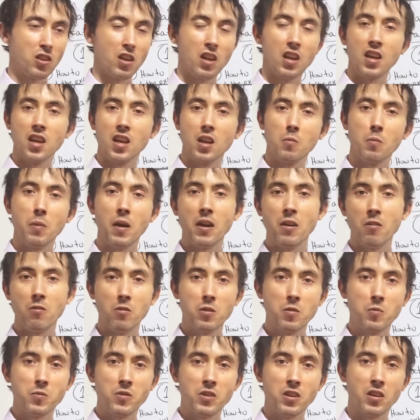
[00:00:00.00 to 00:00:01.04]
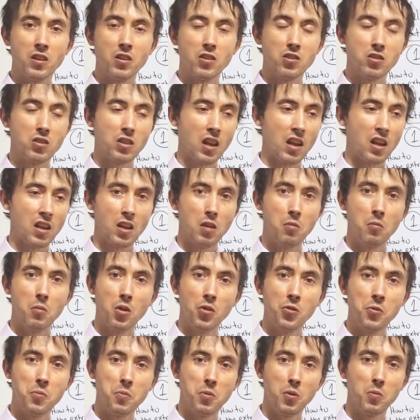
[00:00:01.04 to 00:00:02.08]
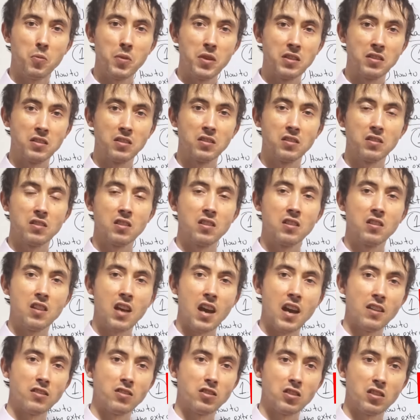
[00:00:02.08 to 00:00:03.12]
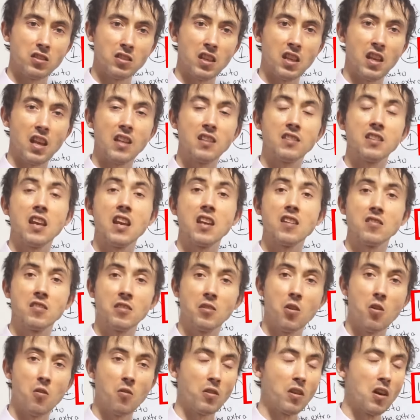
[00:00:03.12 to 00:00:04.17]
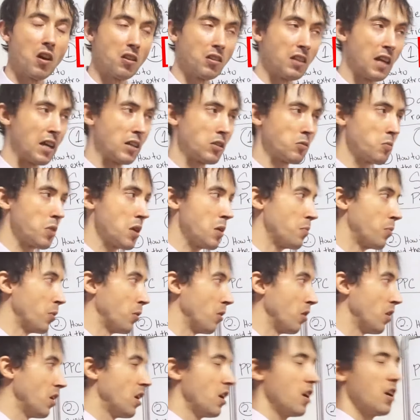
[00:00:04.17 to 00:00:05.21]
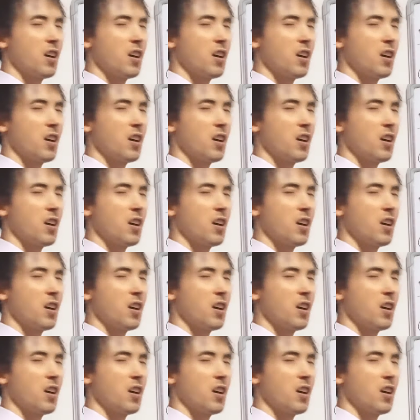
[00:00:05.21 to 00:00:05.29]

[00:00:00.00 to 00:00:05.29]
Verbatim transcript: You're going to get a better return sending them multiple pieces, and not just and send it to overall less people.